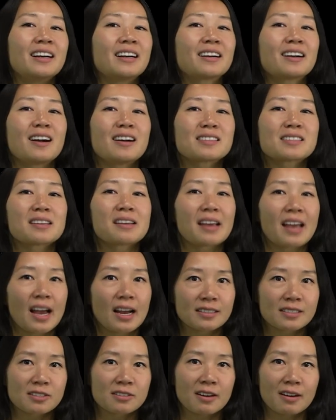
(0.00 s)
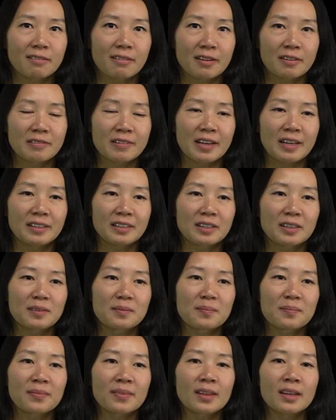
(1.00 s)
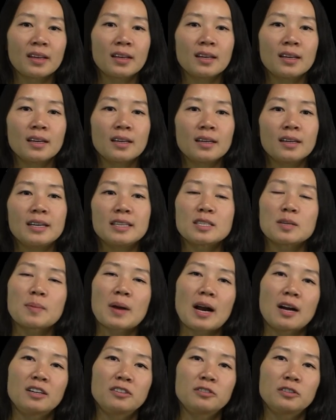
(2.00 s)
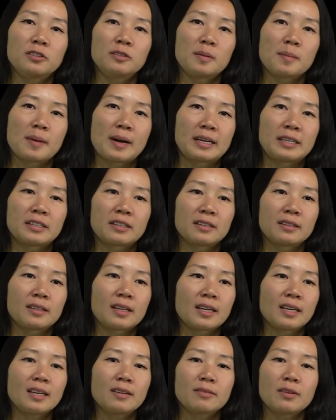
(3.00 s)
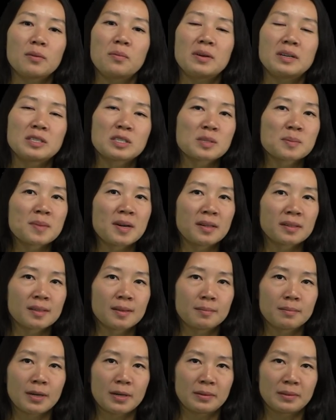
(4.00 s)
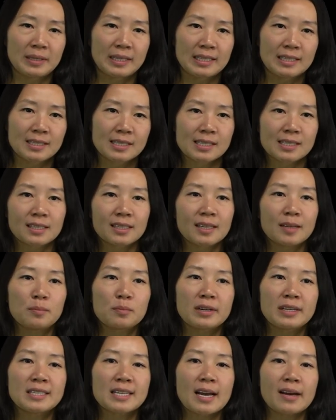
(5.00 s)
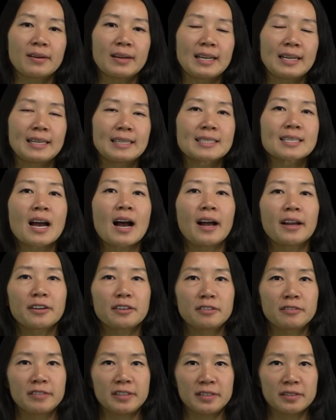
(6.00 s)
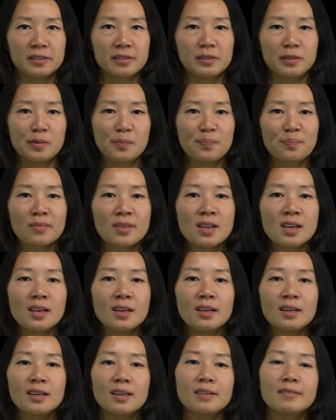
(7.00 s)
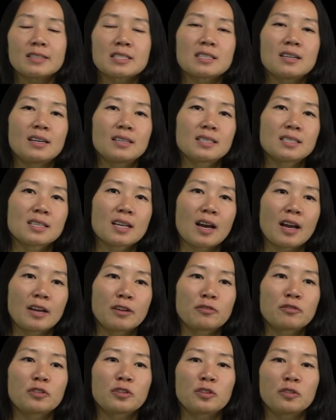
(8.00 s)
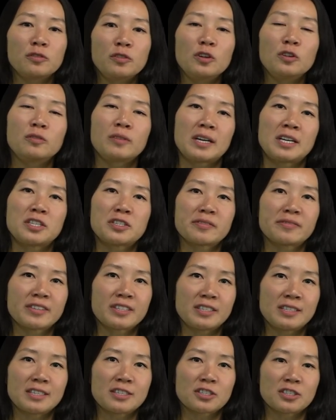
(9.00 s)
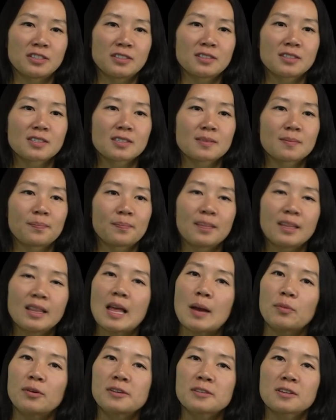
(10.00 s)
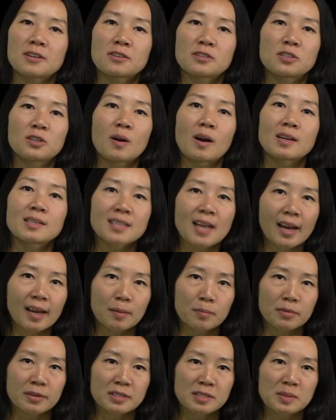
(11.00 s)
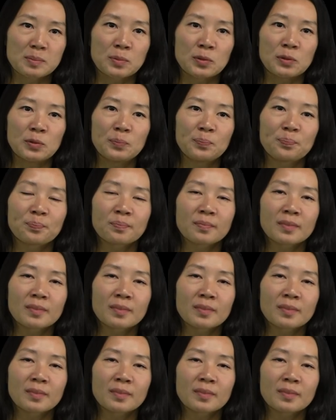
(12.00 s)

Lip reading: causing catastrophic failure. It's a powerful reminder that even one small component can bring down an entire vehicle if it's not designed for the full range of conditions. That brings us to our second principle,